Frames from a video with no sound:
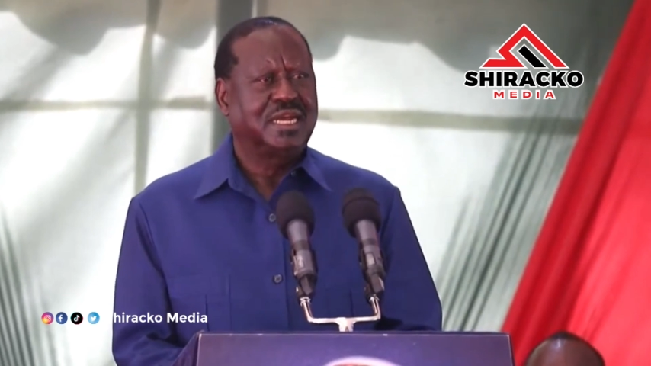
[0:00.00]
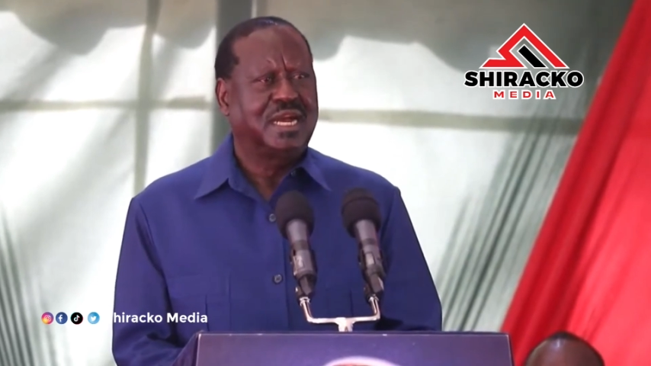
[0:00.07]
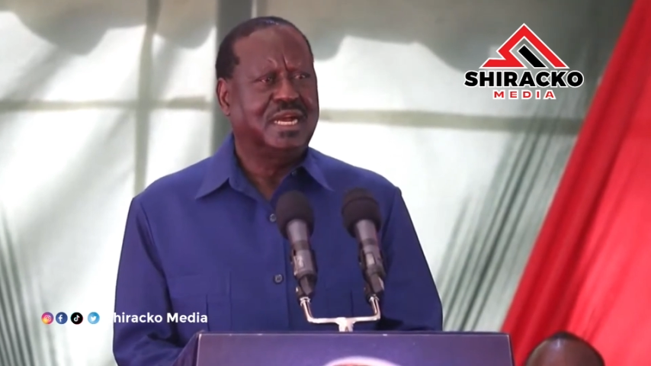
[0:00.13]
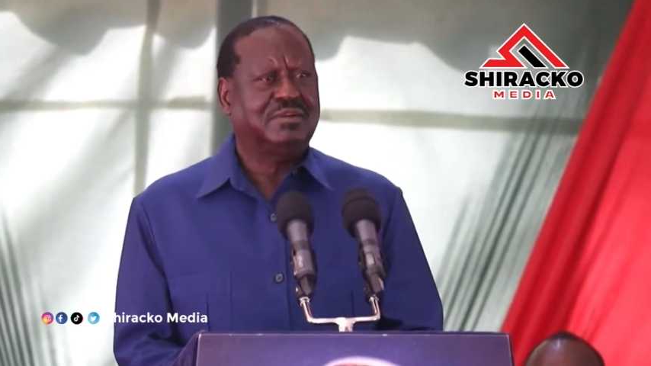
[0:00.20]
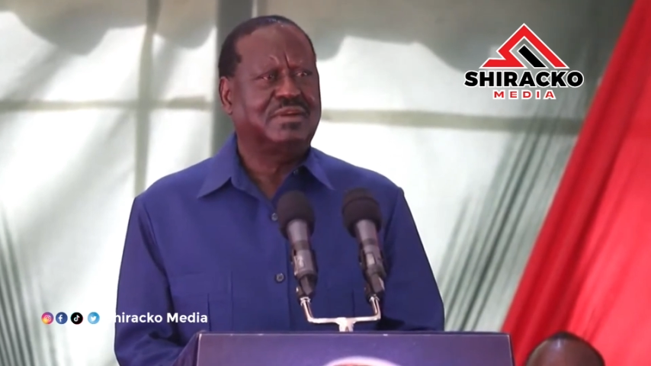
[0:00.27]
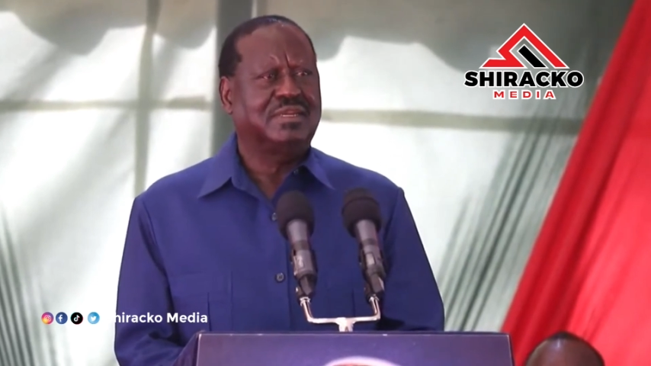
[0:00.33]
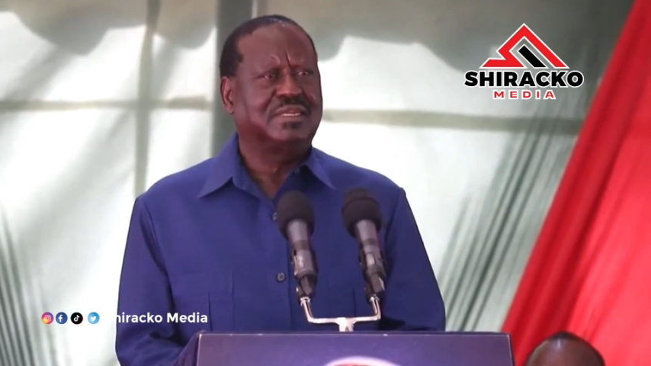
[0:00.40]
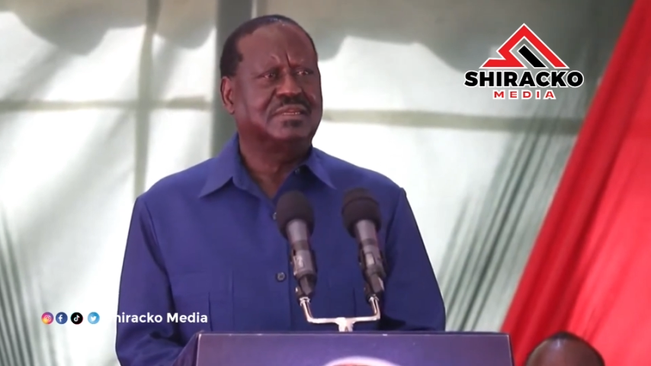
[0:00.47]

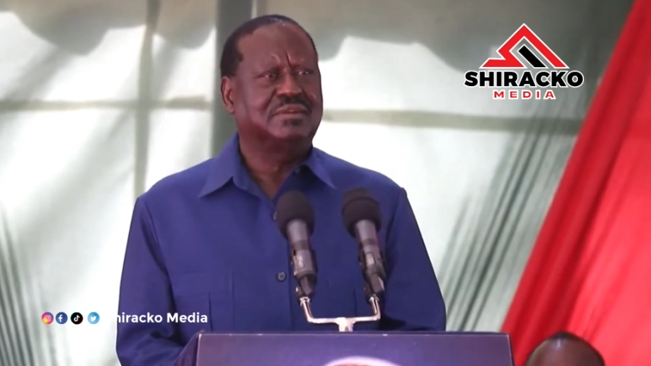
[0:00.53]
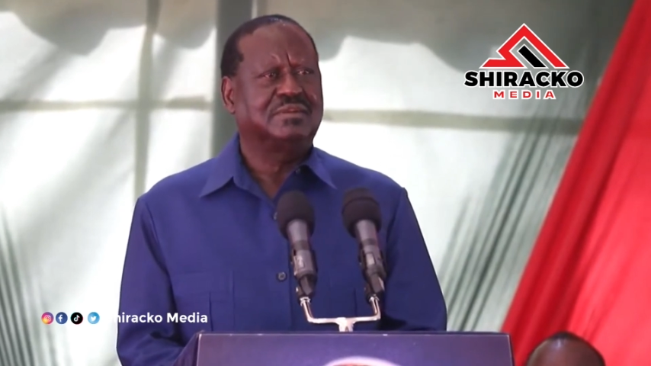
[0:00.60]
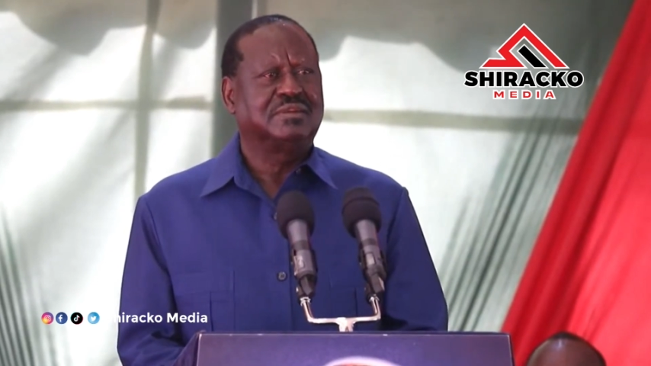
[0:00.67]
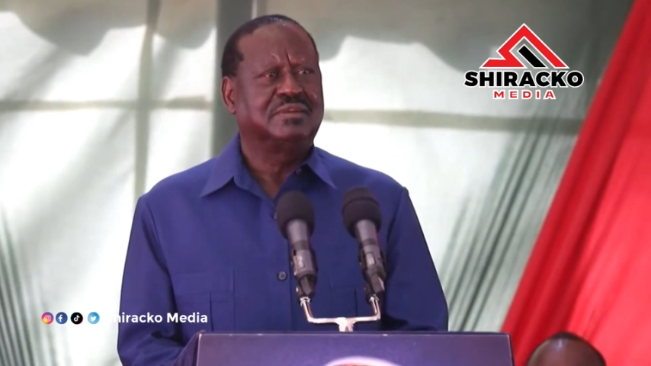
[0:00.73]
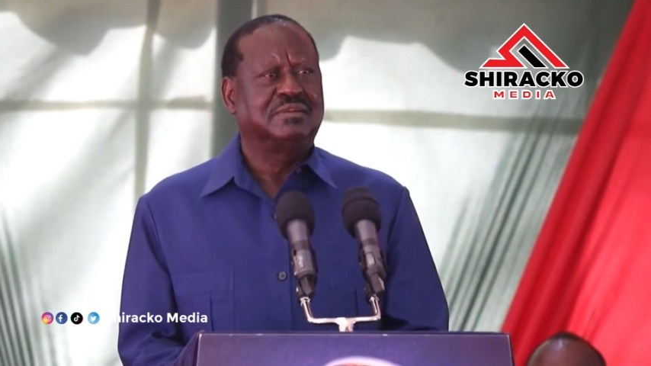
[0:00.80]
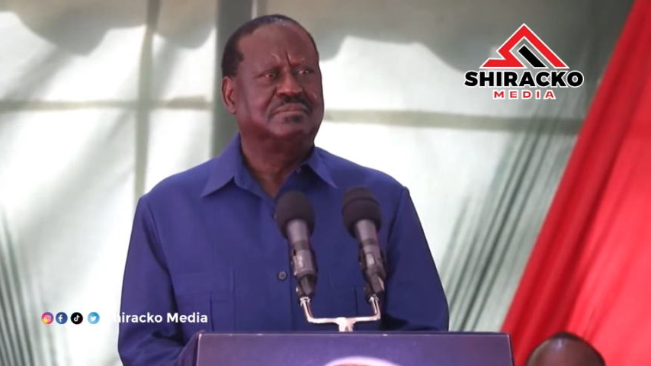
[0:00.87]
actually